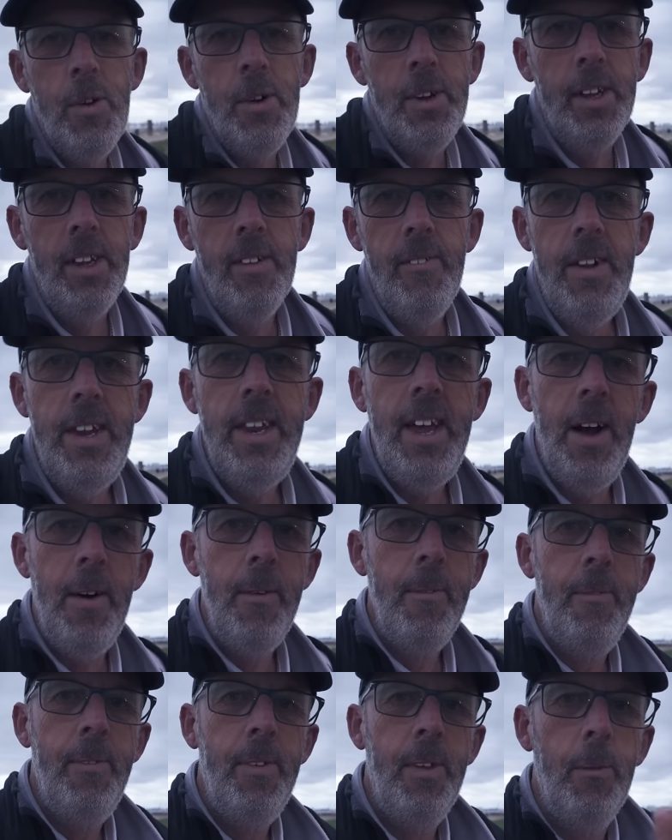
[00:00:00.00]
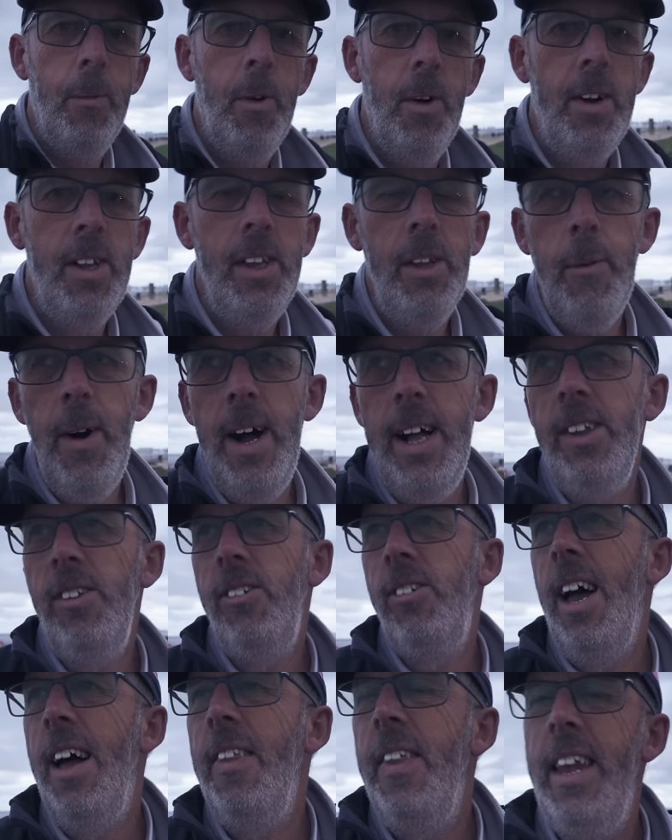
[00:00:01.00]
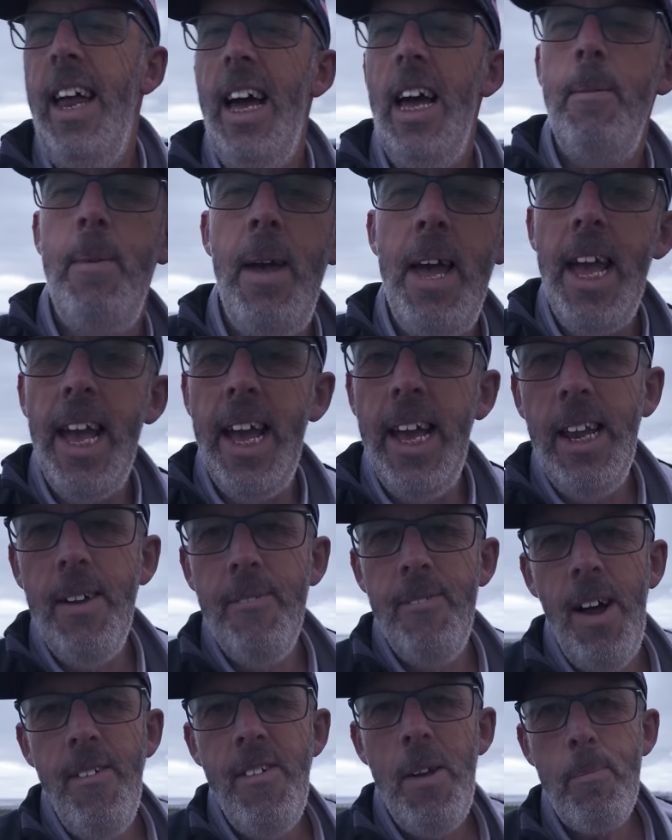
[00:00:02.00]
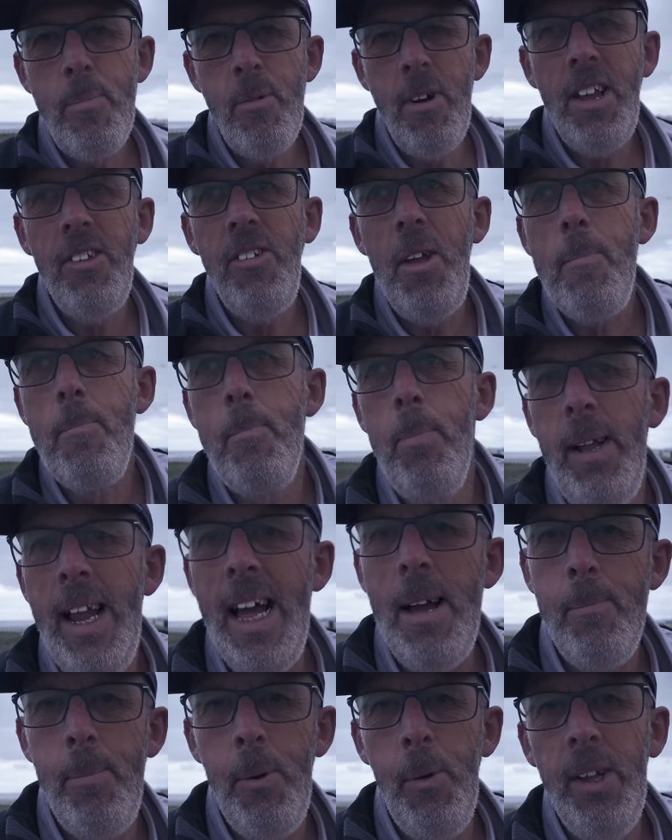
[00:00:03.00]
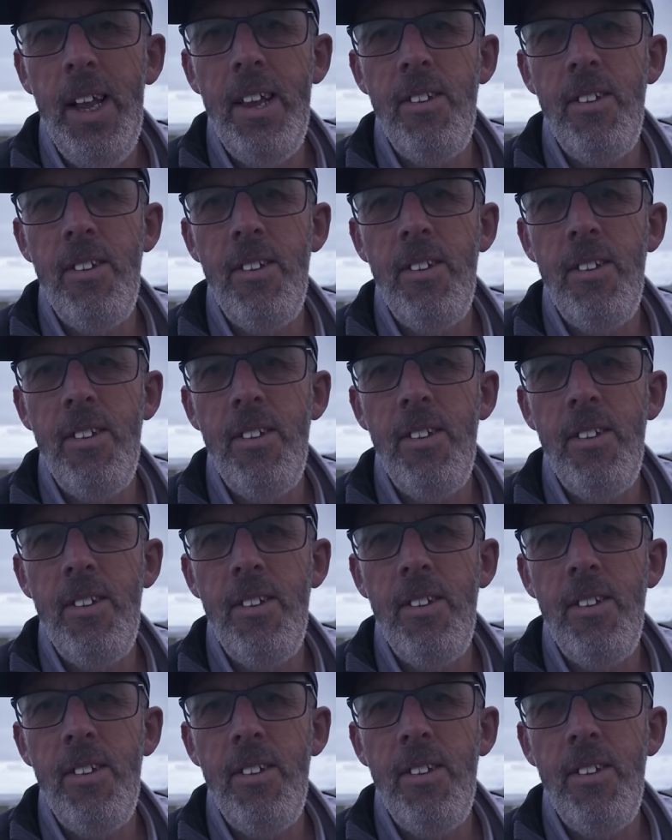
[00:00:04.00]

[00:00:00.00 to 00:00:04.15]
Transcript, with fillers: to another video a Walk on the Wild Side and I'm here in a very breezy Blackpool.